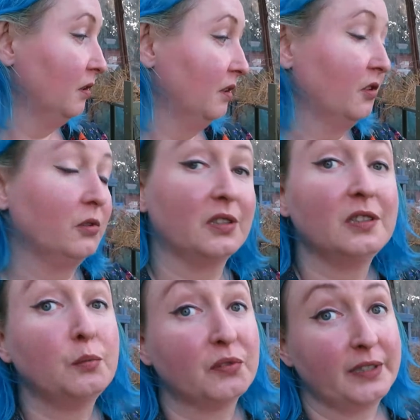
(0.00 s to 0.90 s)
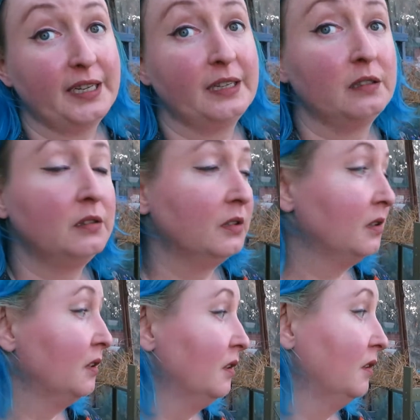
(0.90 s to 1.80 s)
I told it it's pretty.
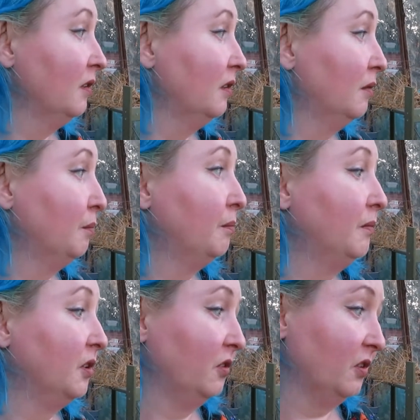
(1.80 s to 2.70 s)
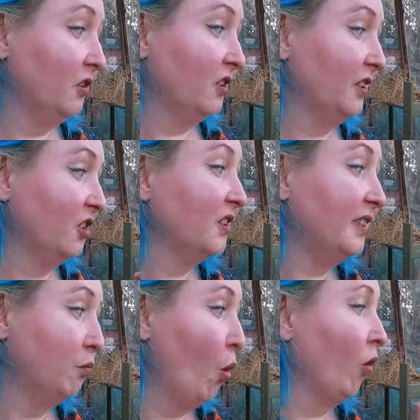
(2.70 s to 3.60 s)
And just
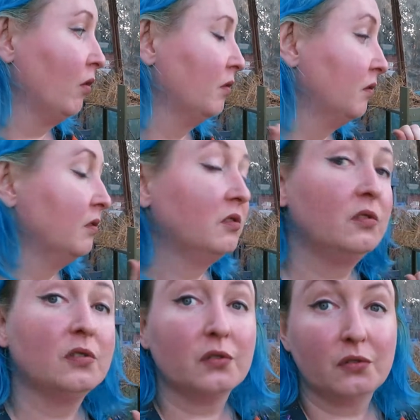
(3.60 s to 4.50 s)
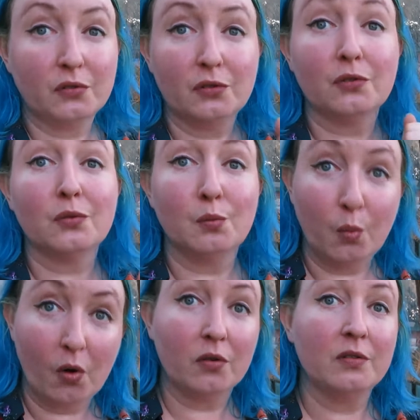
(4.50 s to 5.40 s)
need one, just
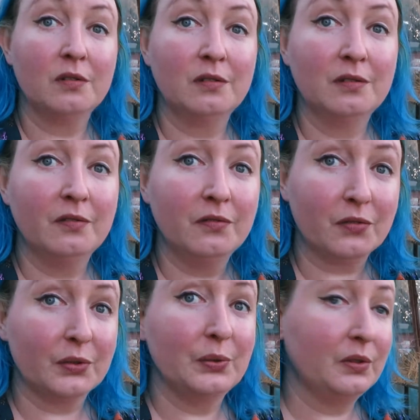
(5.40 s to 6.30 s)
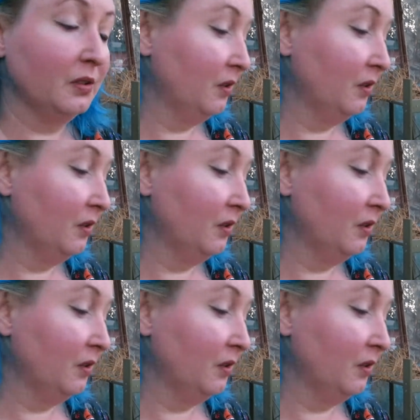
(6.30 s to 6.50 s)
1 fruit.